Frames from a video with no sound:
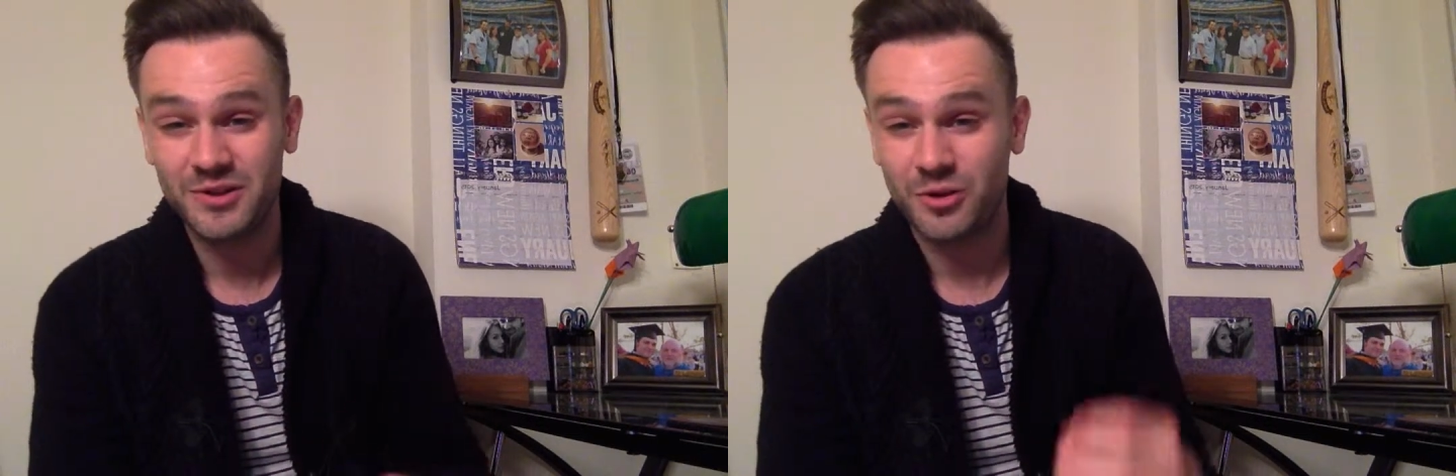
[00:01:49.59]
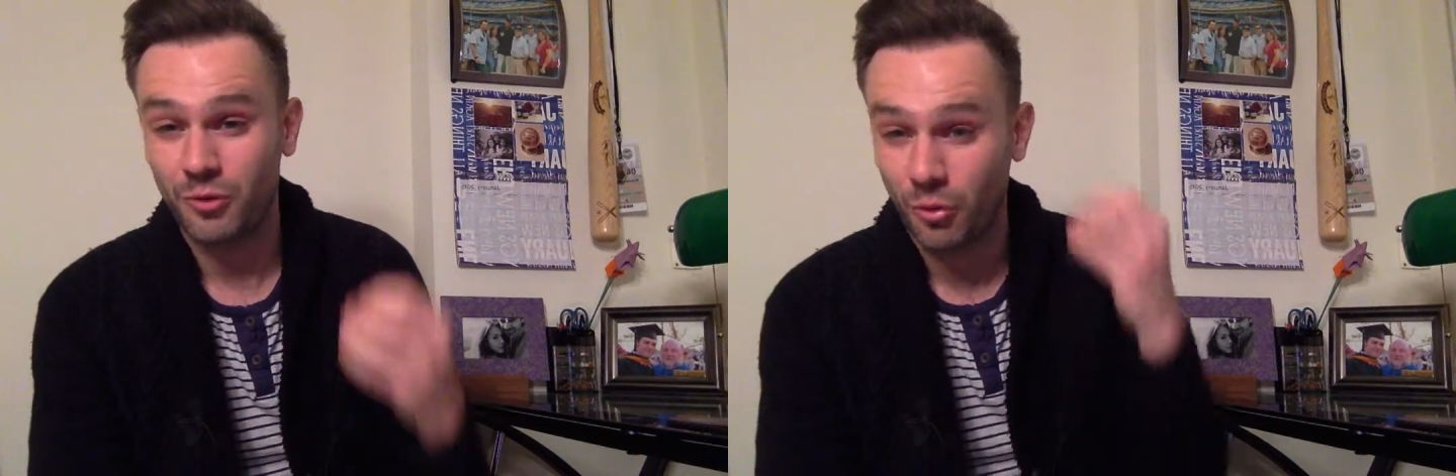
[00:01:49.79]

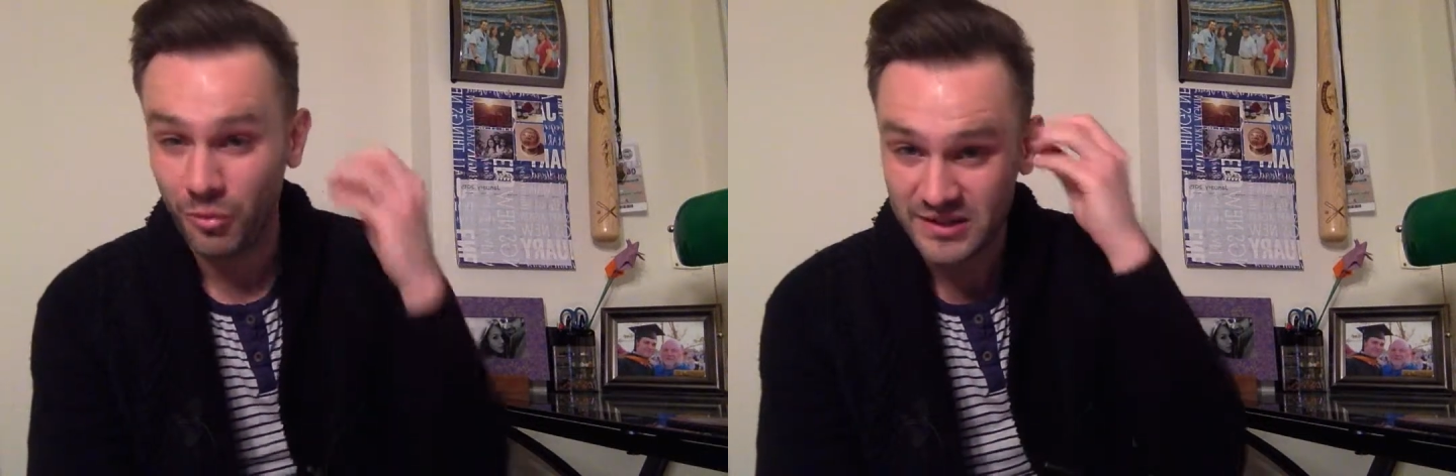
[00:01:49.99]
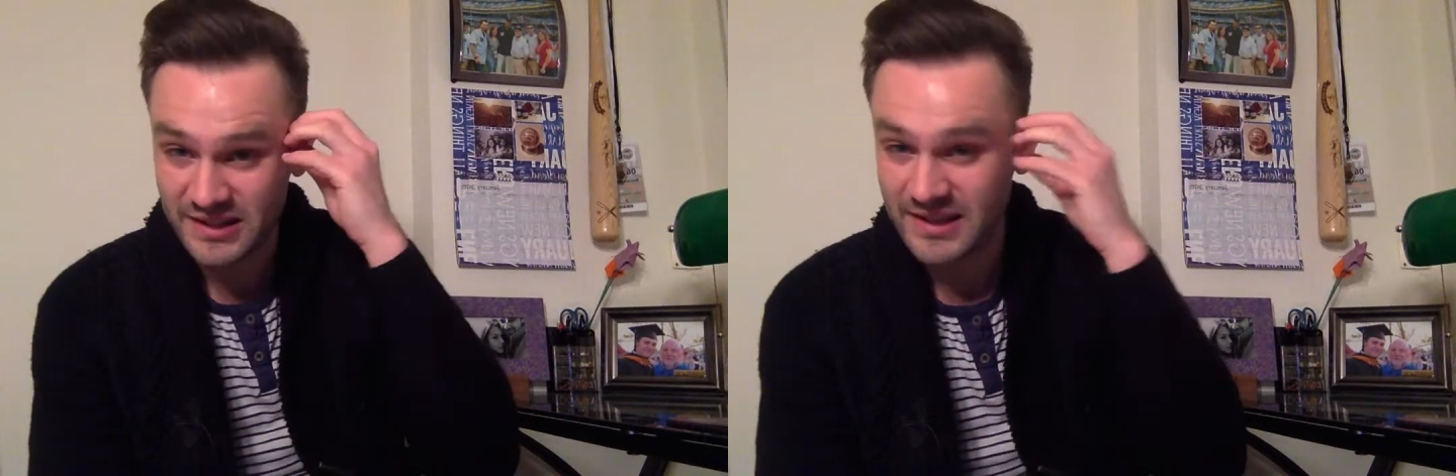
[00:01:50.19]
but don't
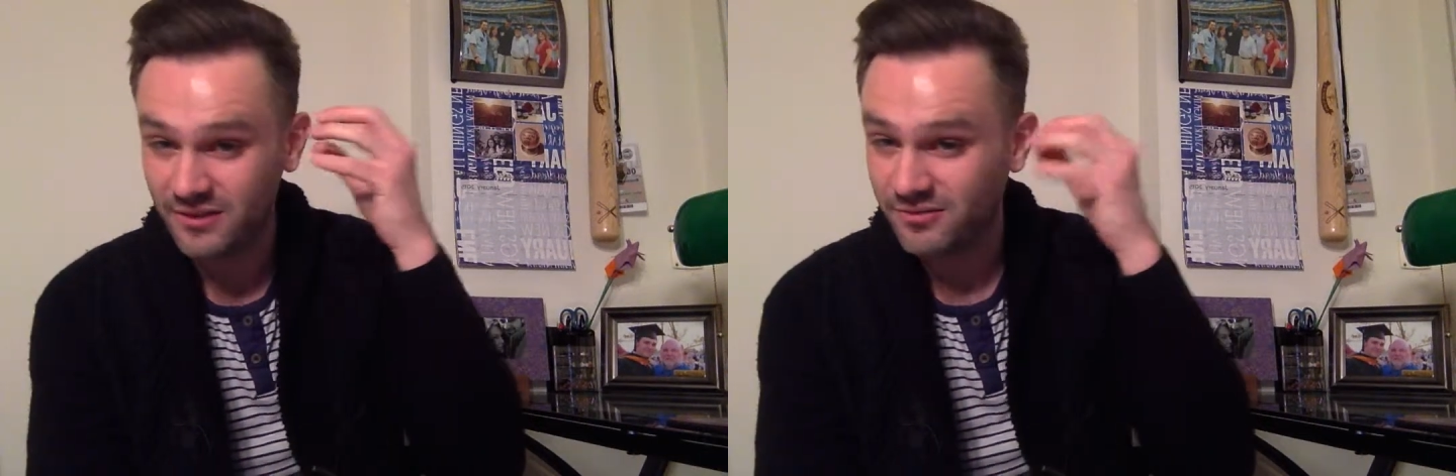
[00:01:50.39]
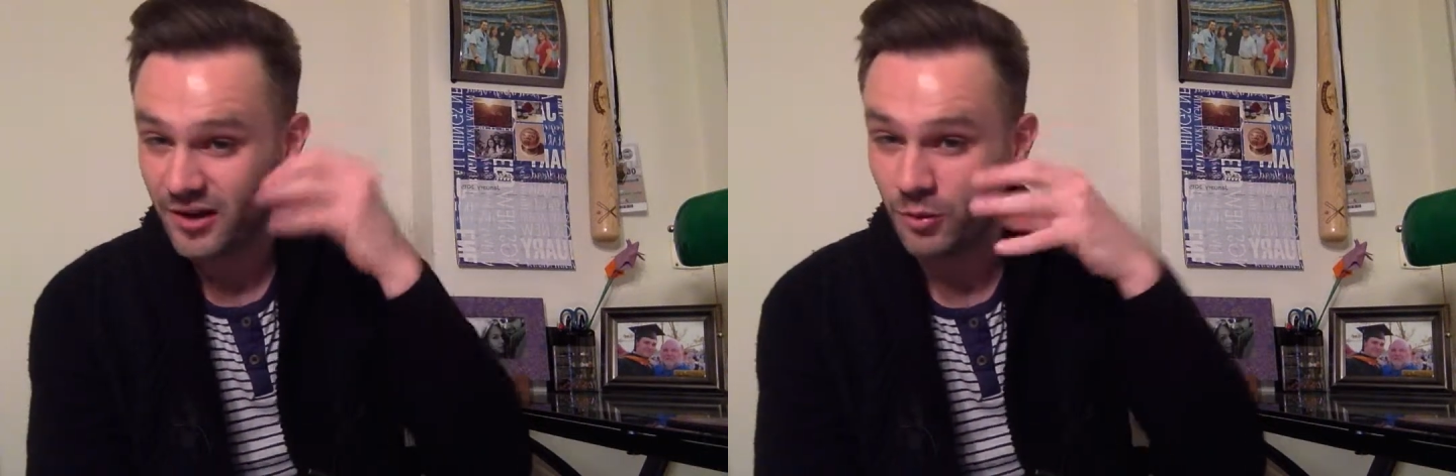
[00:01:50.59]
always
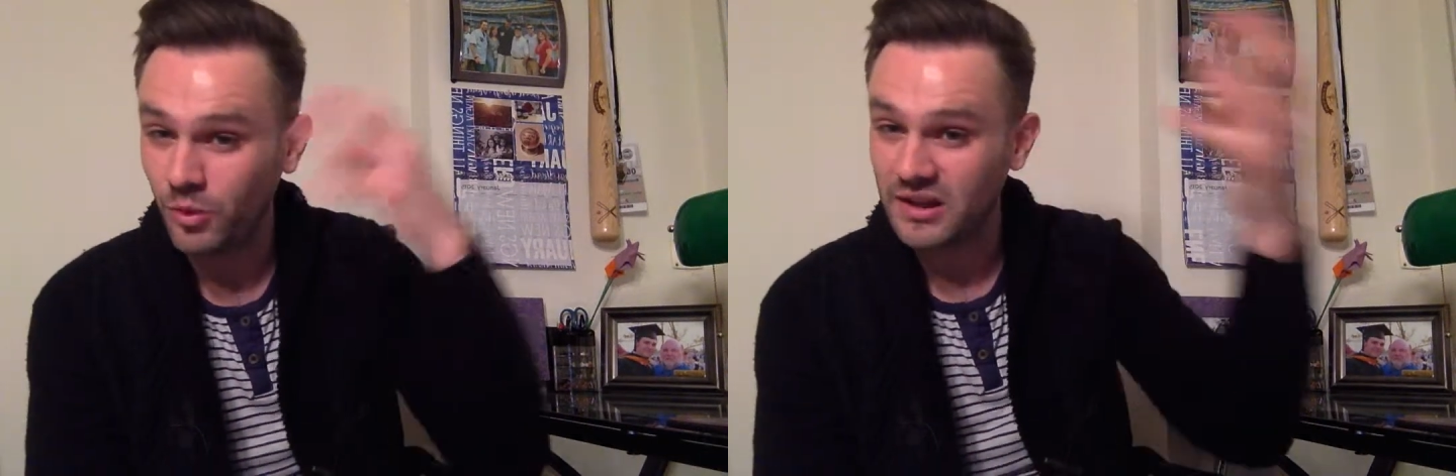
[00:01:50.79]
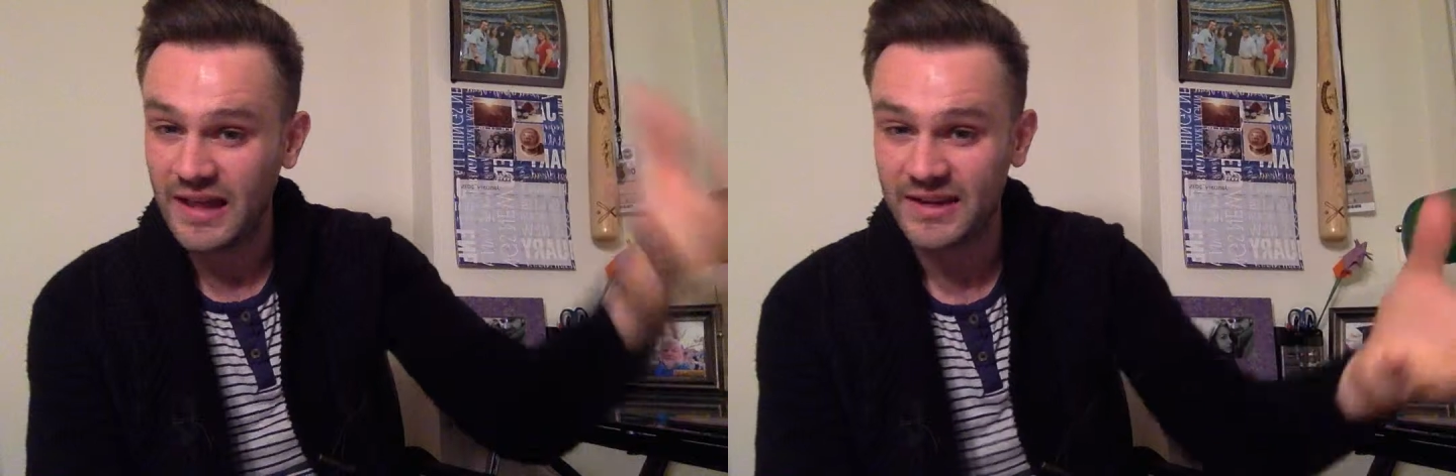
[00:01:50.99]
identify
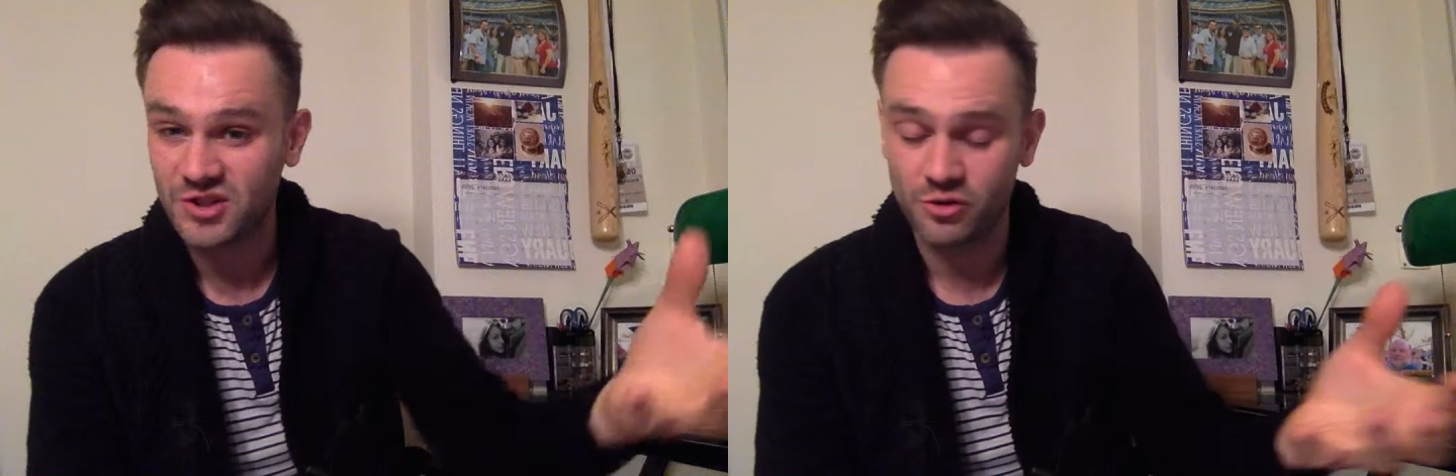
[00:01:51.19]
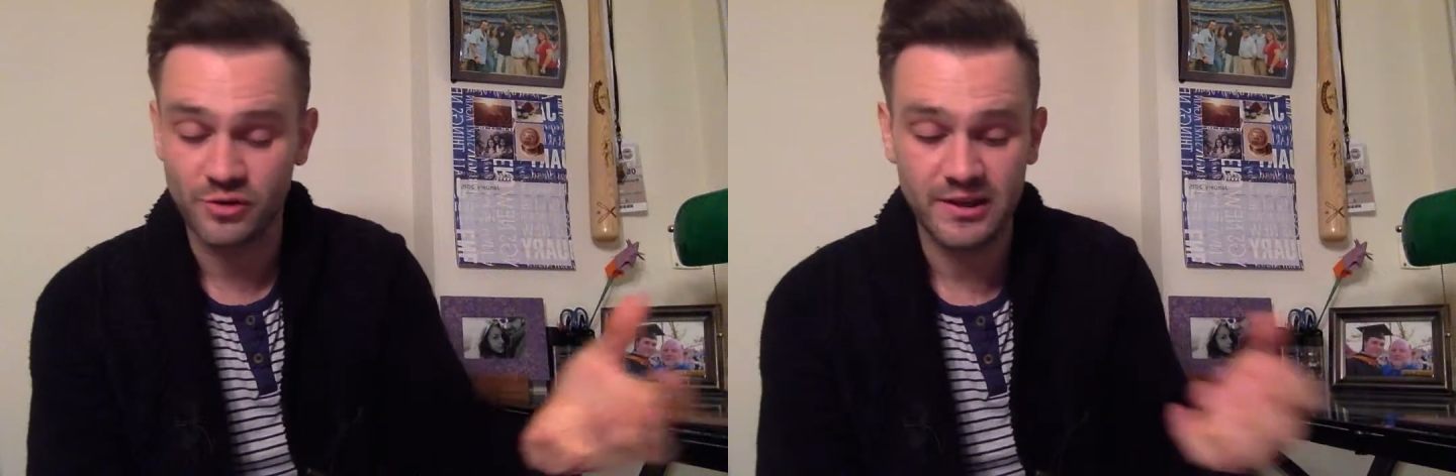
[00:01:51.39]
what
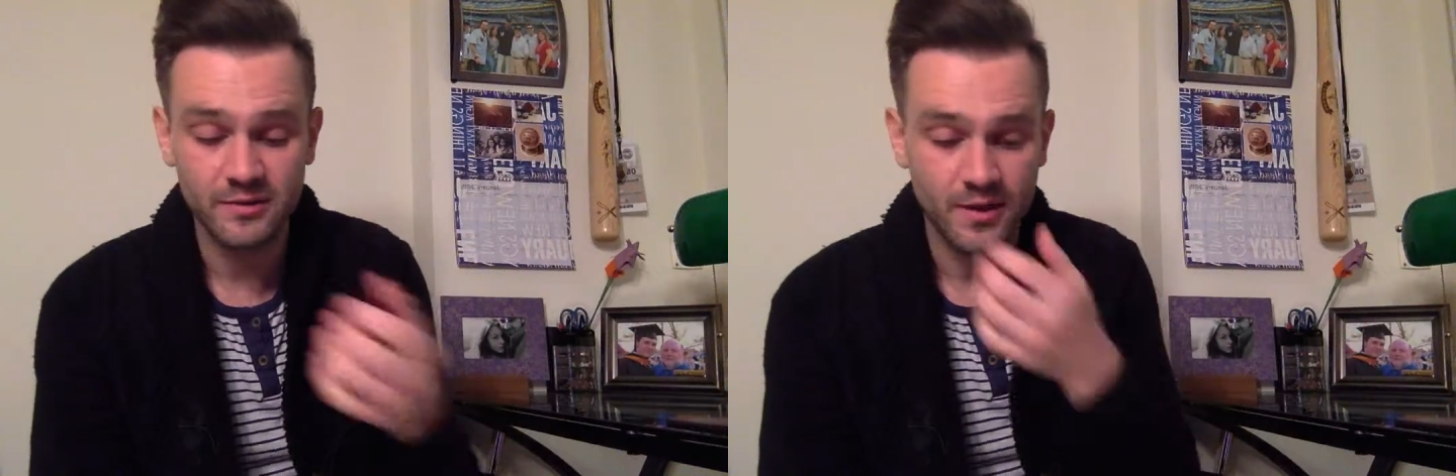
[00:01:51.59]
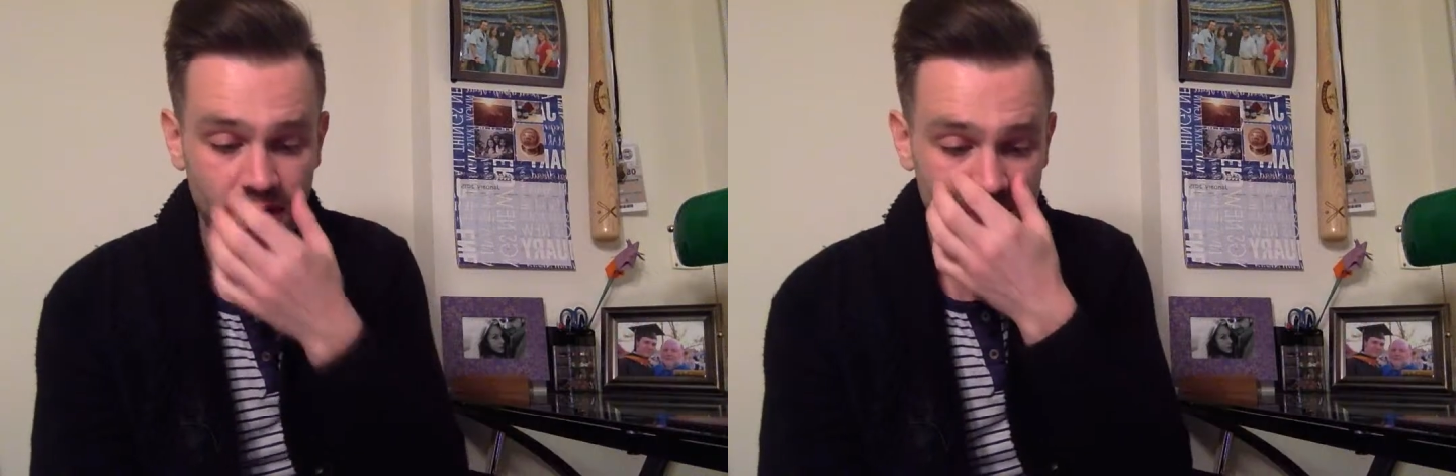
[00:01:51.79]
class you're in.